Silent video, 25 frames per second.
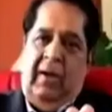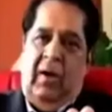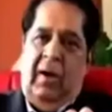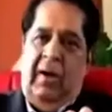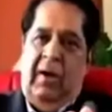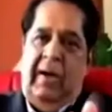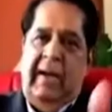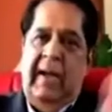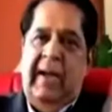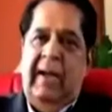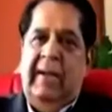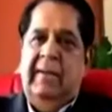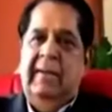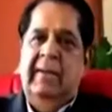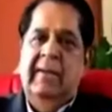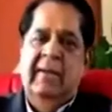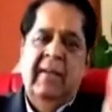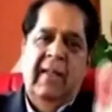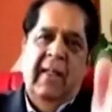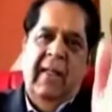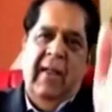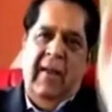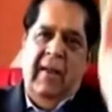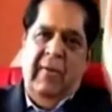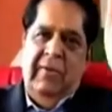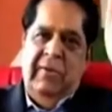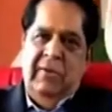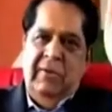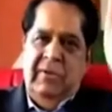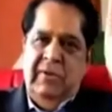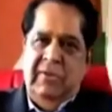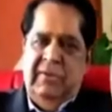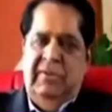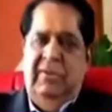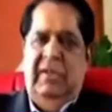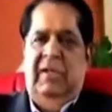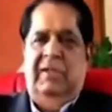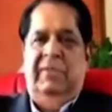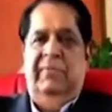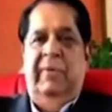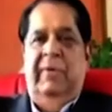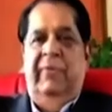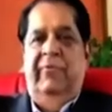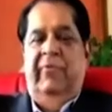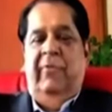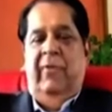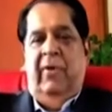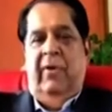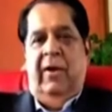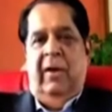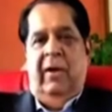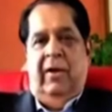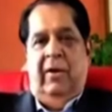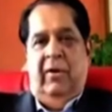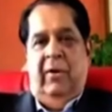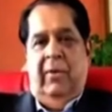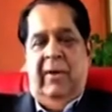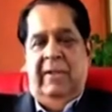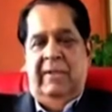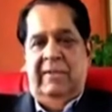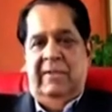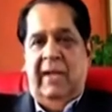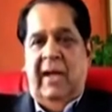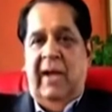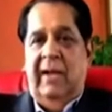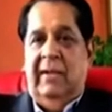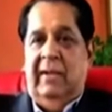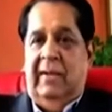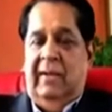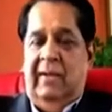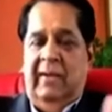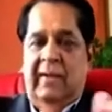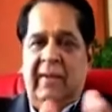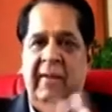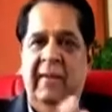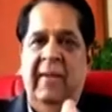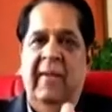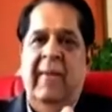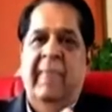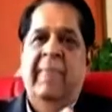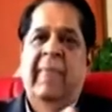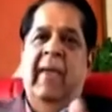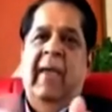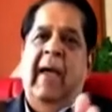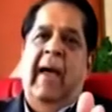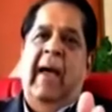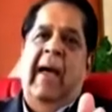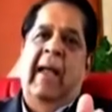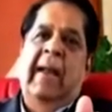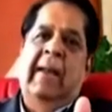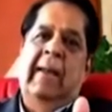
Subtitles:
date, which was just before COVID started. And